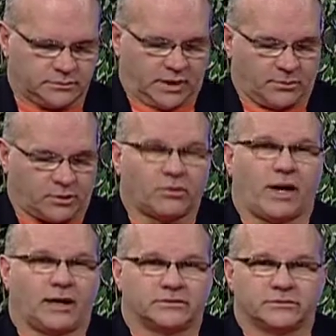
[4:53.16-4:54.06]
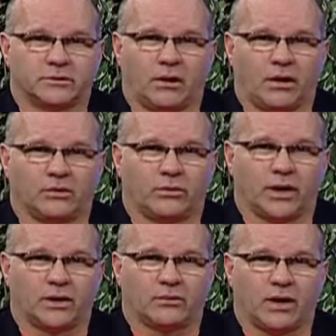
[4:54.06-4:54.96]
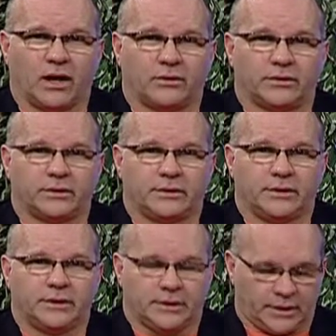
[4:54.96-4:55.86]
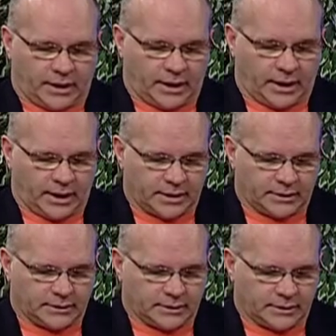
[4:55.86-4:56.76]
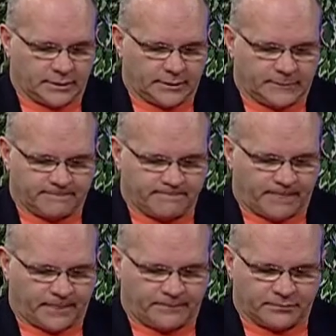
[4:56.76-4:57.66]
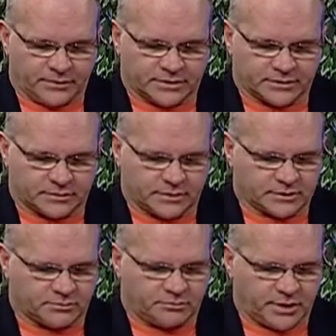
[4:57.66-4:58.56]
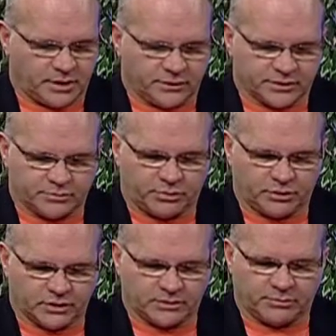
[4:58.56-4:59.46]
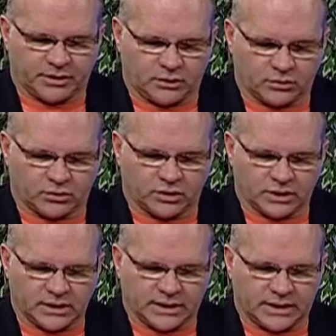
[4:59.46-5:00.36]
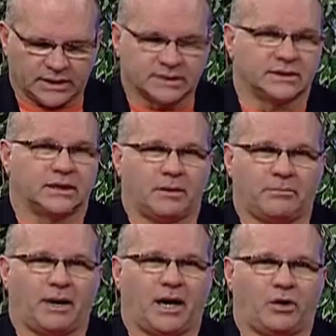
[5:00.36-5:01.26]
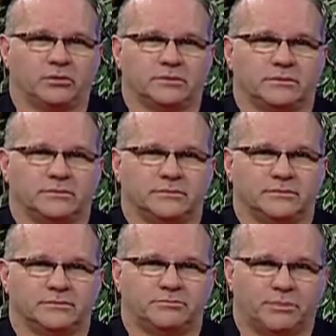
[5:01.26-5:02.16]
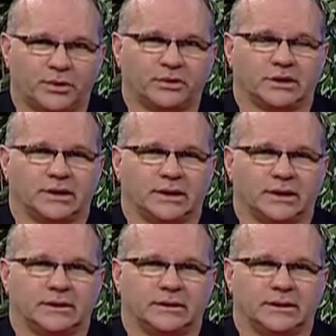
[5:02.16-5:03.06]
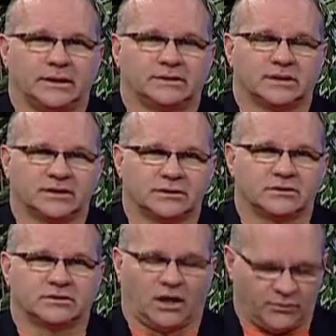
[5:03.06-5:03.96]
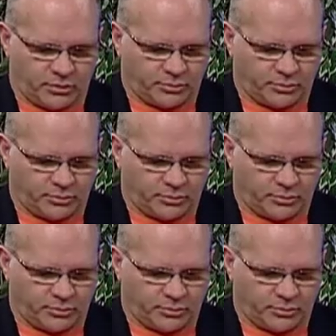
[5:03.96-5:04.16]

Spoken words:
Democrats all the way around. And this bill, this bullying bill, really isn't about bullying. It doesn't solve the